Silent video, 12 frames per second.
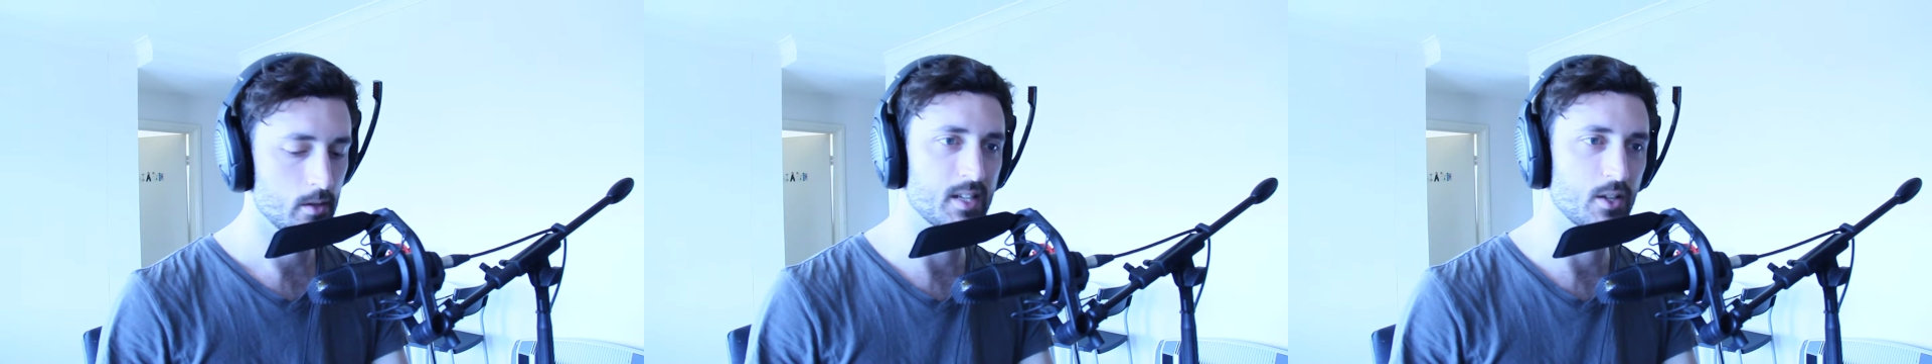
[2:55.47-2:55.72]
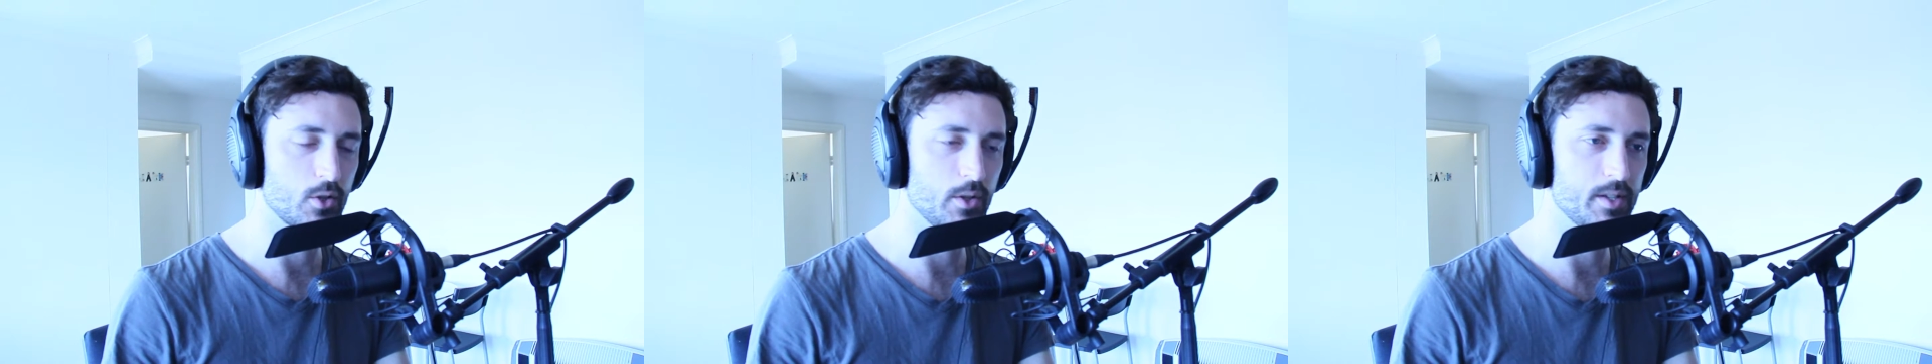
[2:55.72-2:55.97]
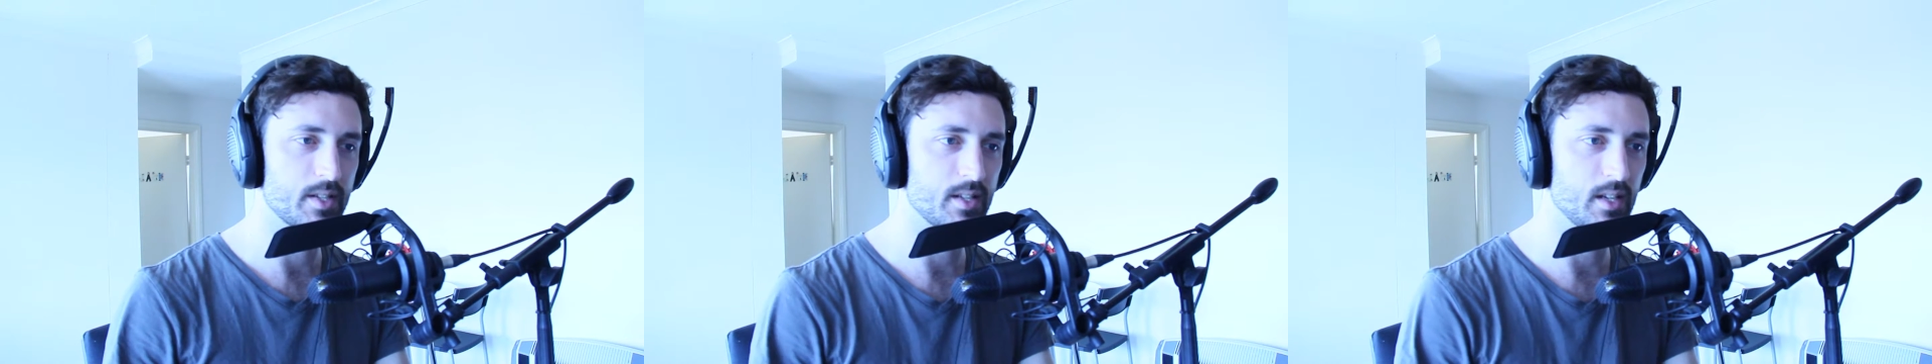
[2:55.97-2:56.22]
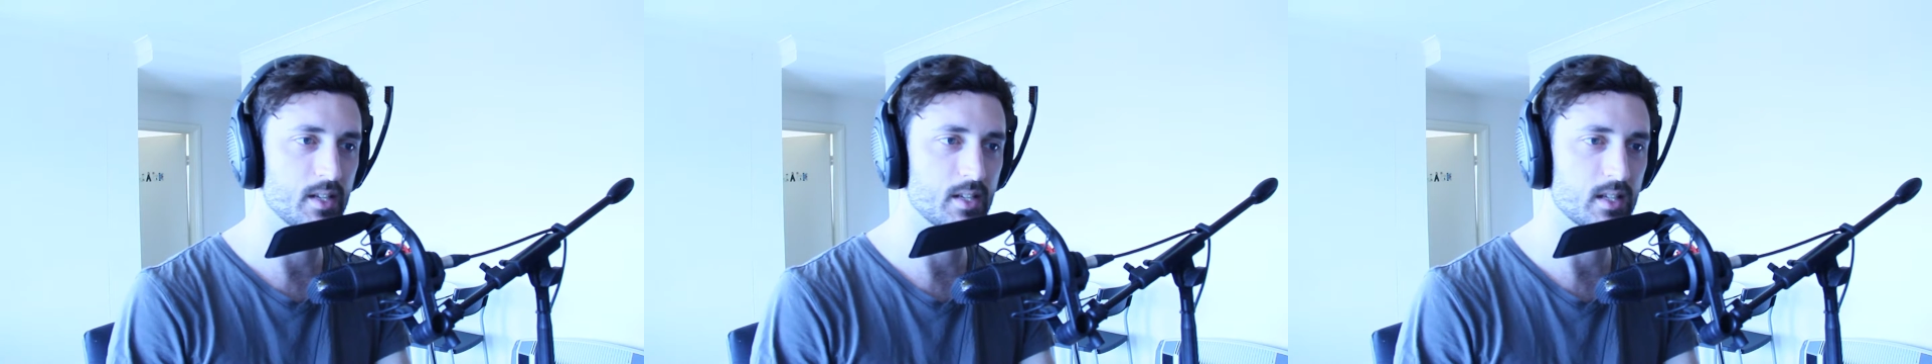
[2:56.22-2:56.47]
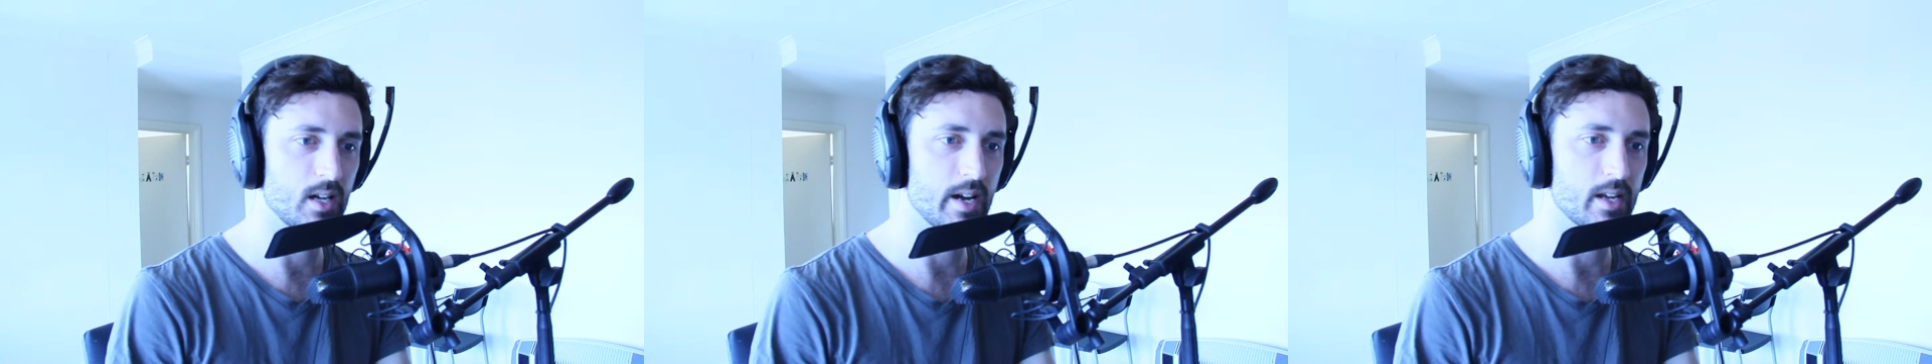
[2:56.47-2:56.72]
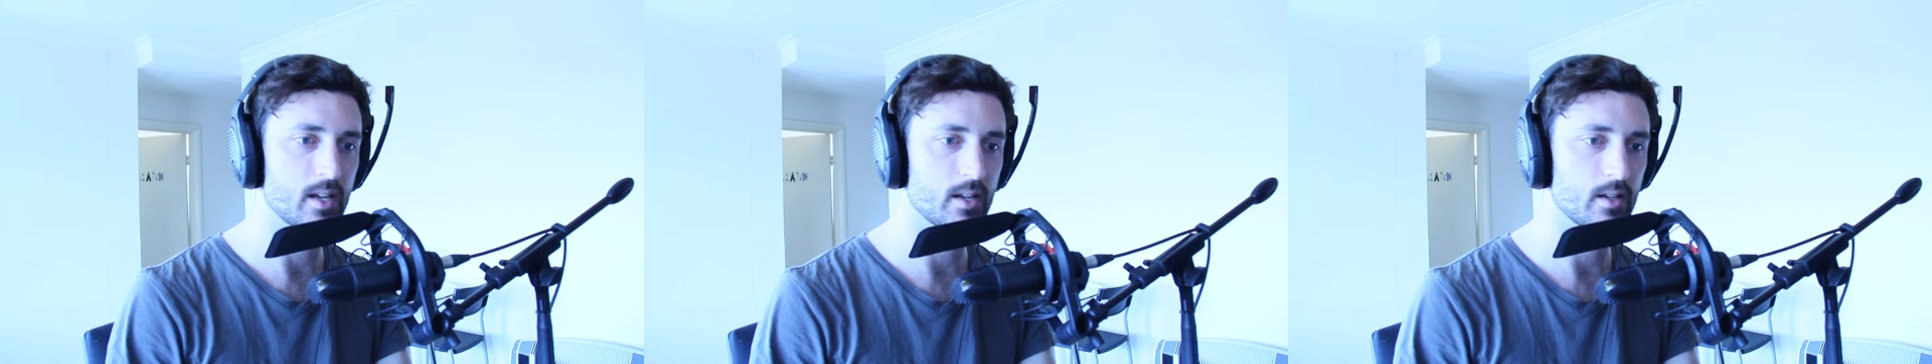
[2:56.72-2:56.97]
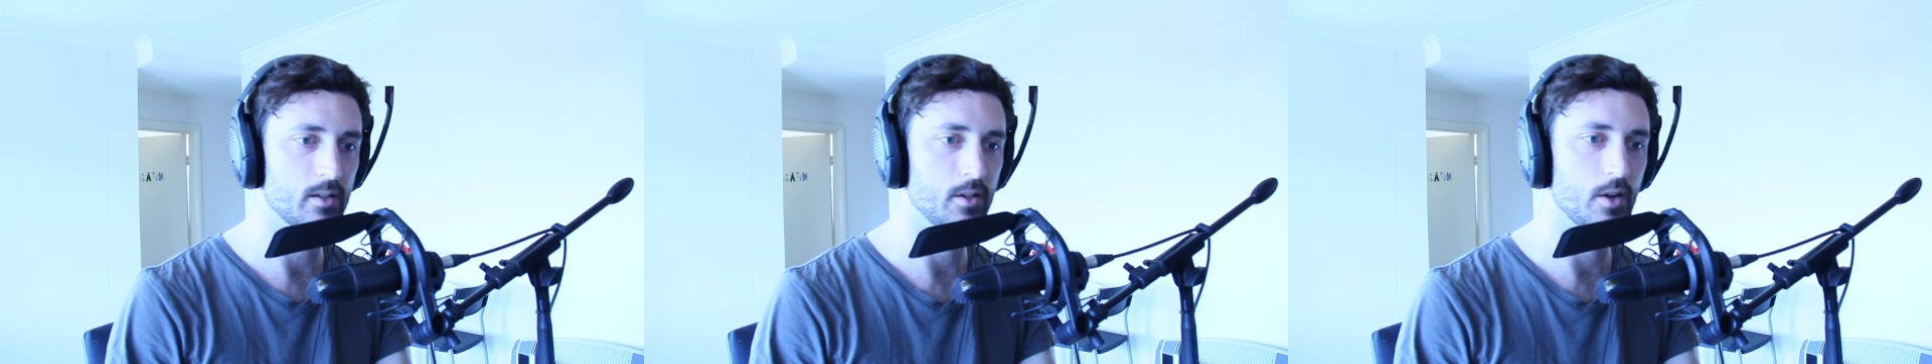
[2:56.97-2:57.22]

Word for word: And this includes things like,